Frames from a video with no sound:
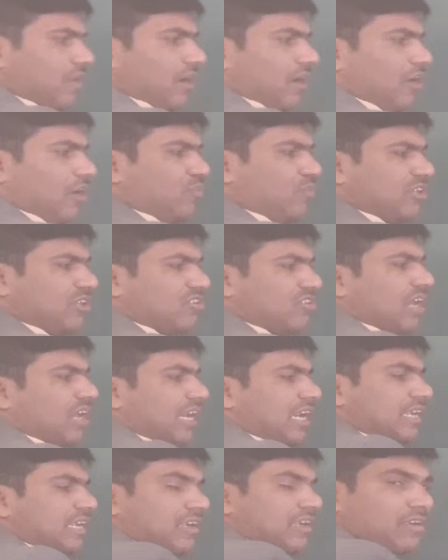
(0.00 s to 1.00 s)
how much
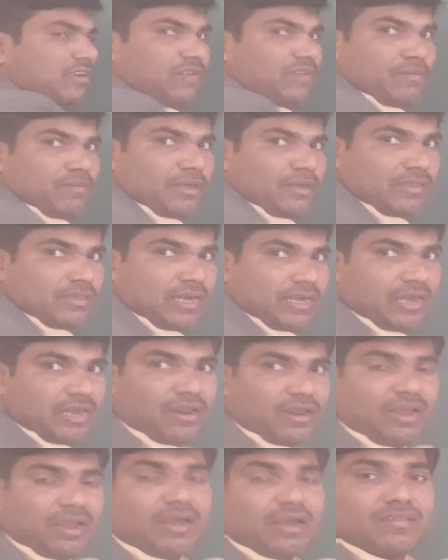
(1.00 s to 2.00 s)
height it will be
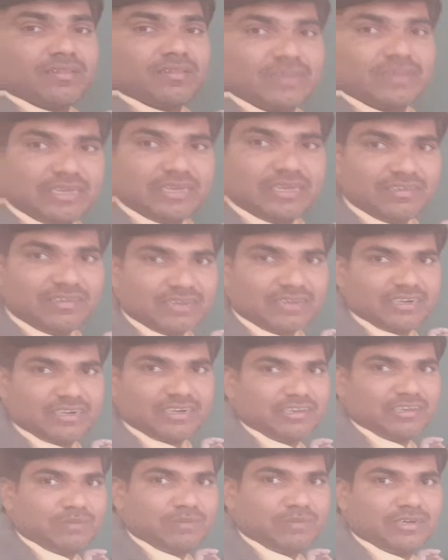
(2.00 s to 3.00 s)
there? 3
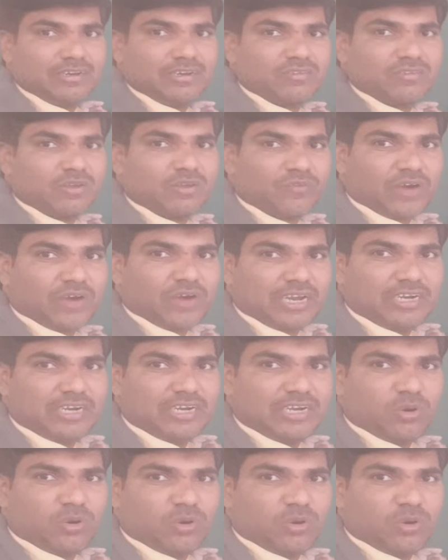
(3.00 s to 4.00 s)
centimeters of height
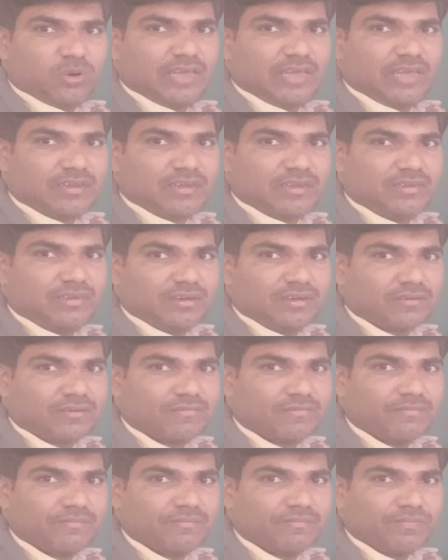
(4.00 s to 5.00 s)
only there here.
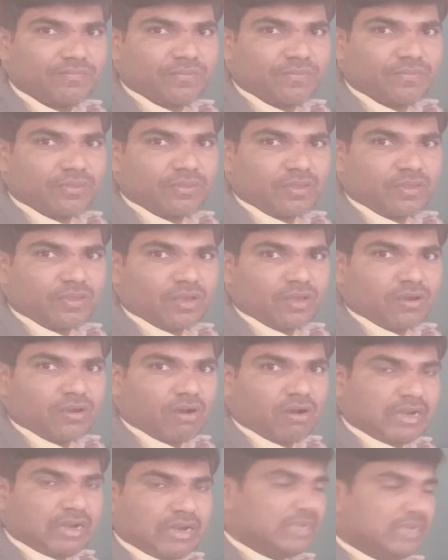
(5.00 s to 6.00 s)

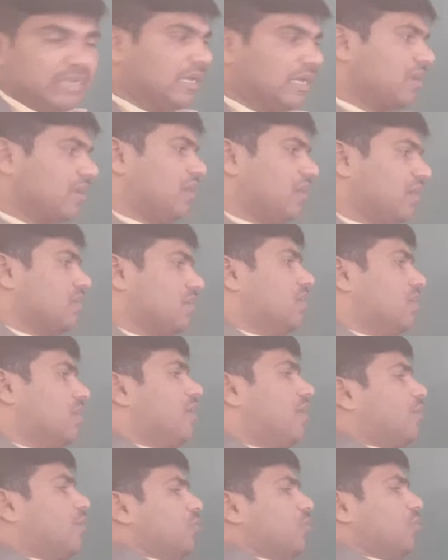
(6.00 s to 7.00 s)
Got it or not?
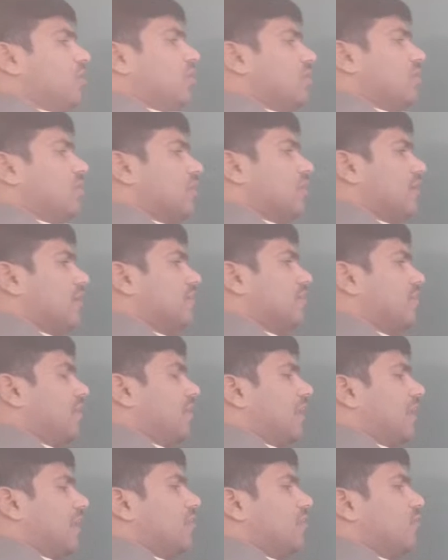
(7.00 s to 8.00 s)
Now there is a
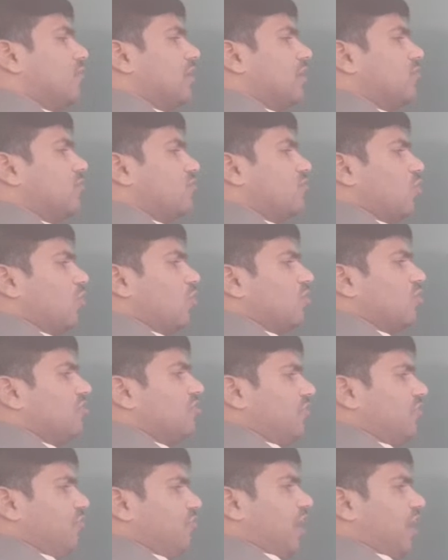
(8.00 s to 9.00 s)
one source
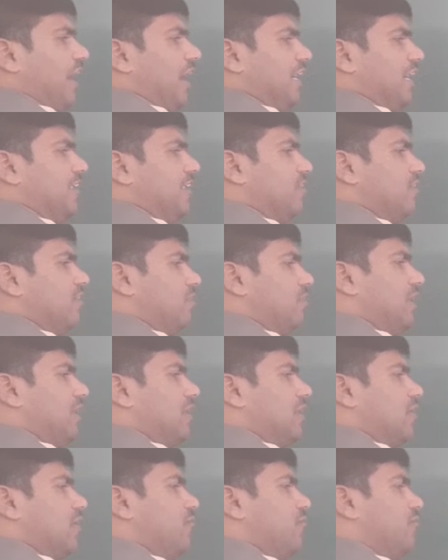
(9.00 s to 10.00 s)
of light
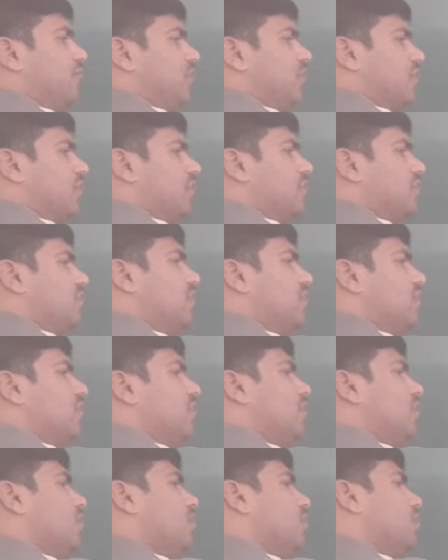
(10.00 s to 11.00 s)
may come for us.
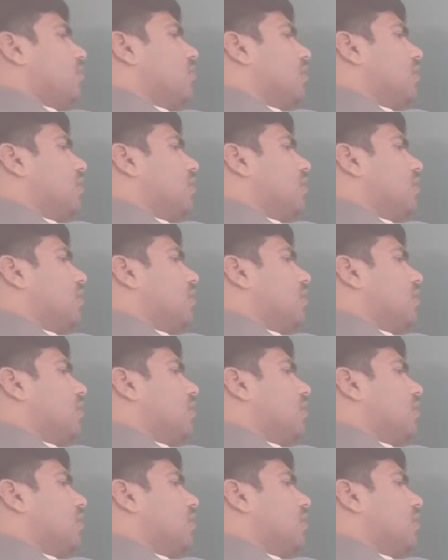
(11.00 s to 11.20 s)
Okay,